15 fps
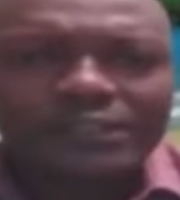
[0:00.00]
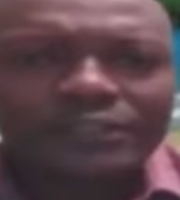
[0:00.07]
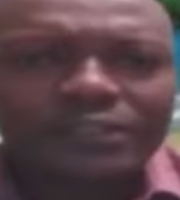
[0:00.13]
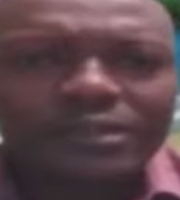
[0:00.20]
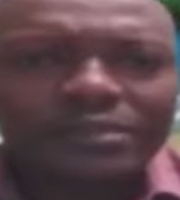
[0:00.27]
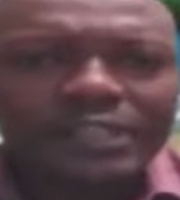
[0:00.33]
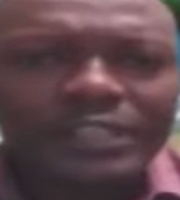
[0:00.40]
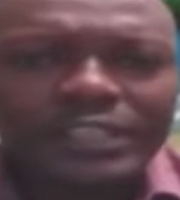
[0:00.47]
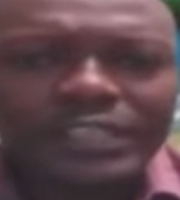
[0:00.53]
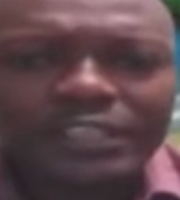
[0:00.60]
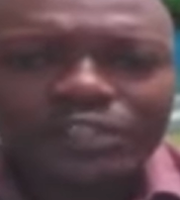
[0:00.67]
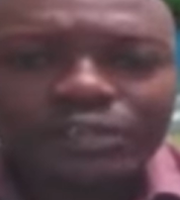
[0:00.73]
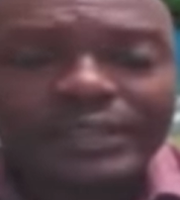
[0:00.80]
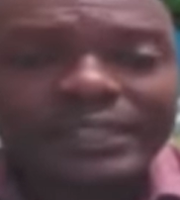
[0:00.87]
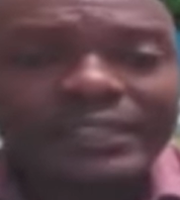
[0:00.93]
from the
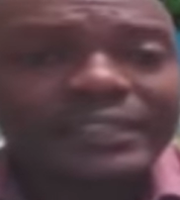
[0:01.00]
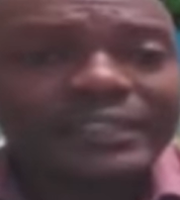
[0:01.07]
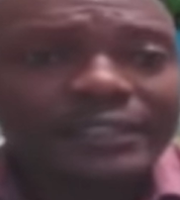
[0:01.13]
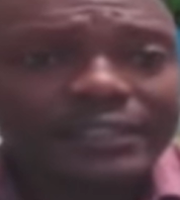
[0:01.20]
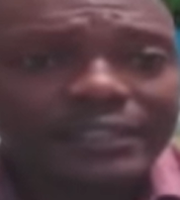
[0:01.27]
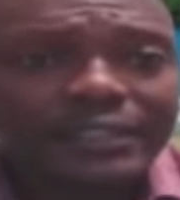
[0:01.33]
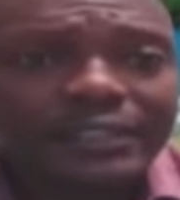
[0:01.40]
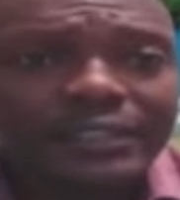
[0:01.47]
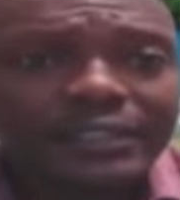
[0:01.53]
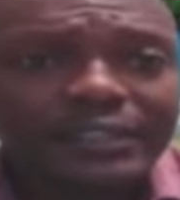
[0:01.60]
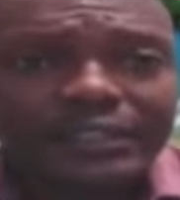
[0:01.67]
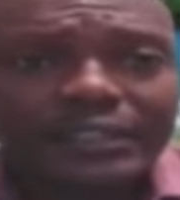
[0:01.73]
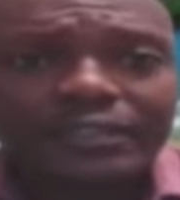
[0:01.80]
year 2013